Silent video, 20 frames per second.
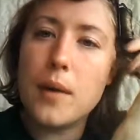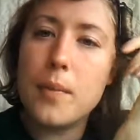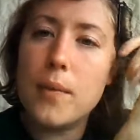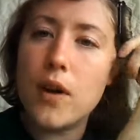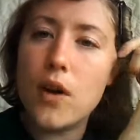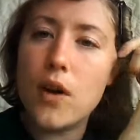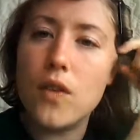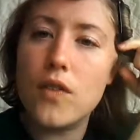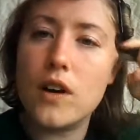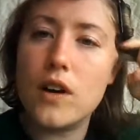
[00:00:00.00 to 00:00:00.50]

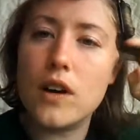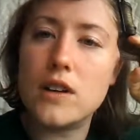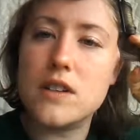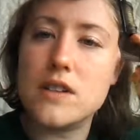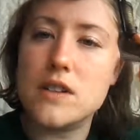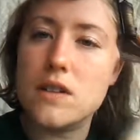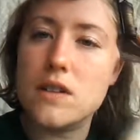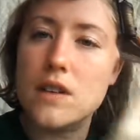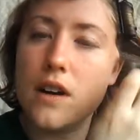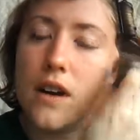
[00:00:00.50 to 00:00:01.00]
coming over to
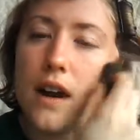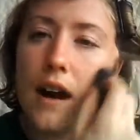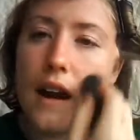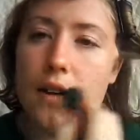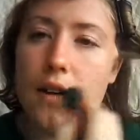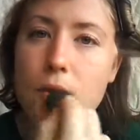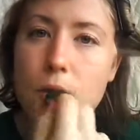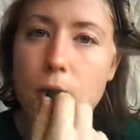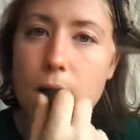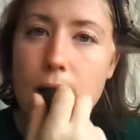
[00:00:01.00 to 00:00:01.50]
do your
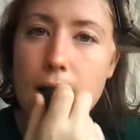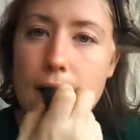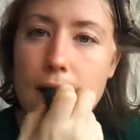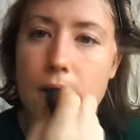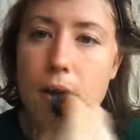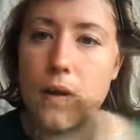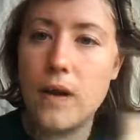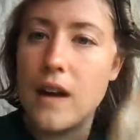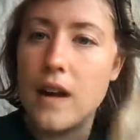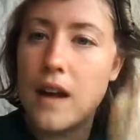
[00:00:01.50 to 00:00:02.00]
hair for
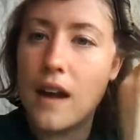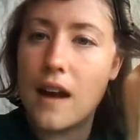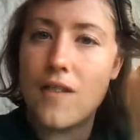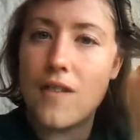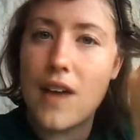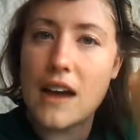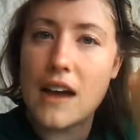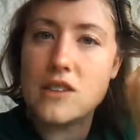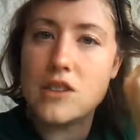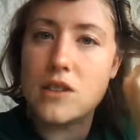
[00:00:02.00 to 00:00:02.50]
you and I've
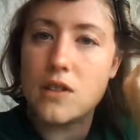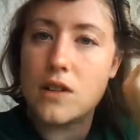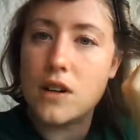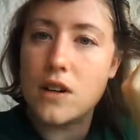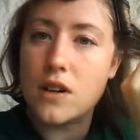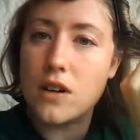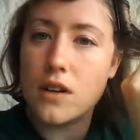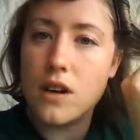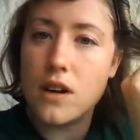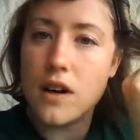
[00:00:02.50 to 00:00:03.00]
asked you to
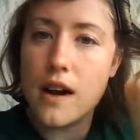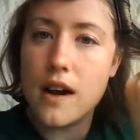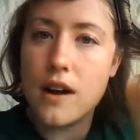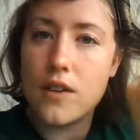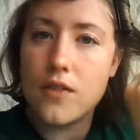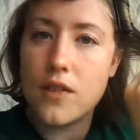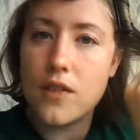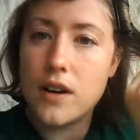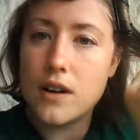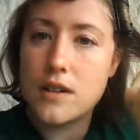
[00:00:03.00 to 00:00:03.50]
curl your hair
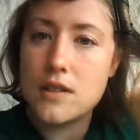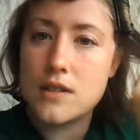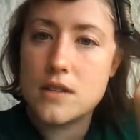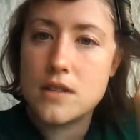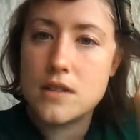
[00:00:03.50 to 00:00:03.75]
first,